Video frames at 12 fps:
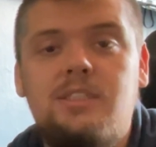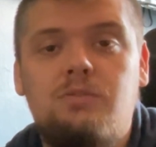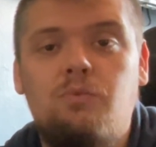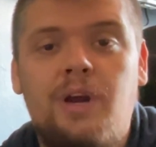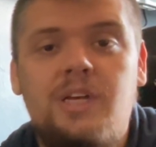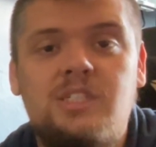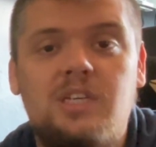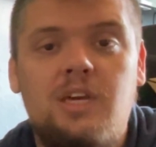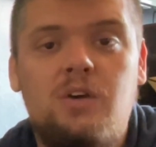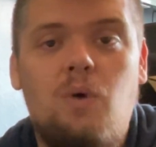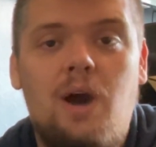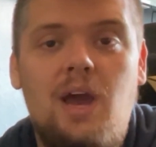raising
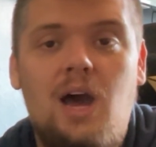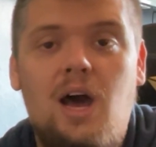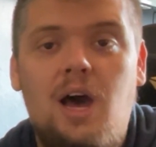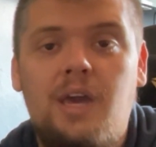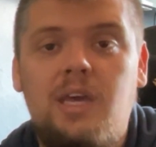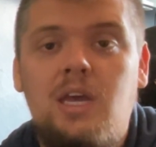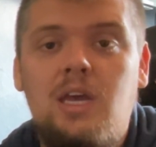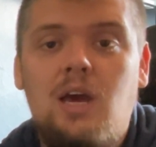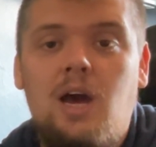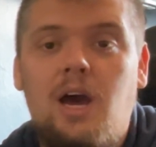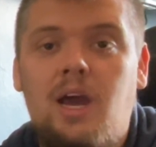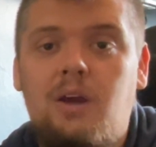it quite high
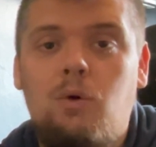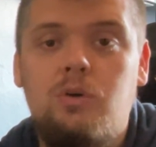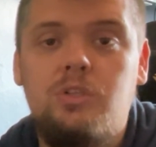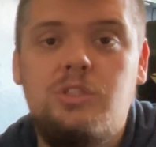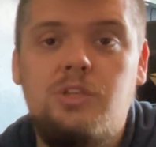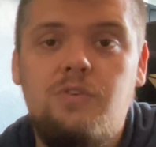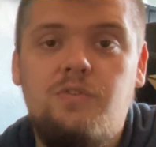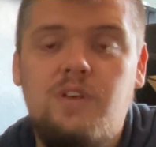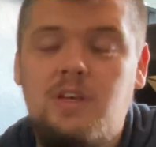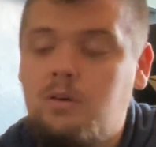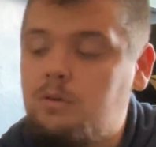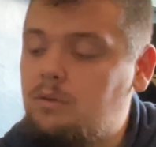in order to
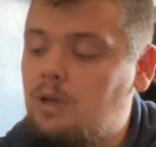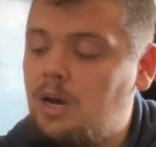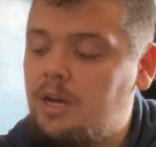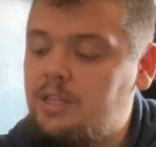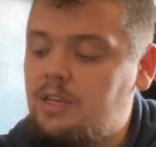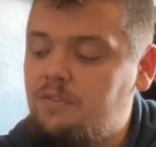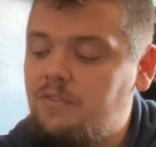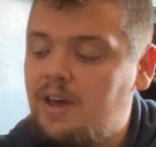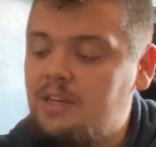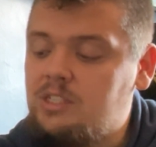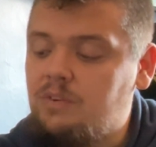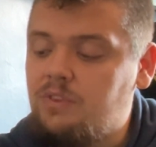feel the
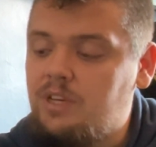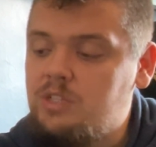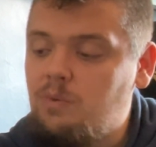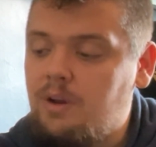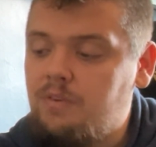effects of this one.